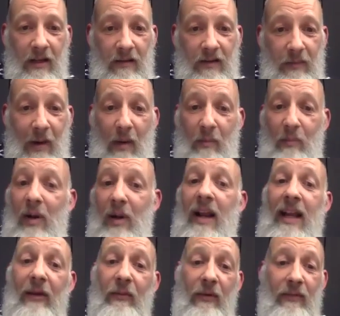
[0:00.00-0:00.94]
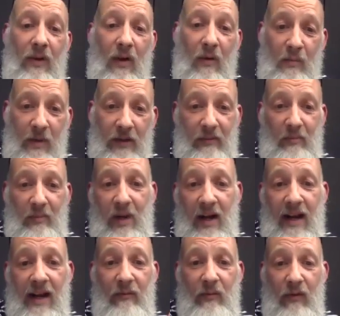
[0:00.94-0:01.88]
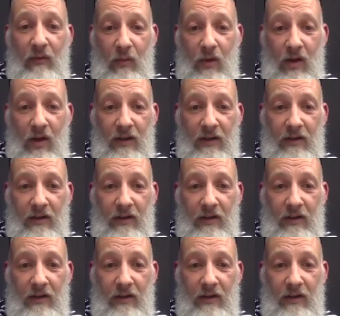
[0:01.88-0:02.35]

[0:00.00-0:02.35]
It's about playing with numbers and playing with words.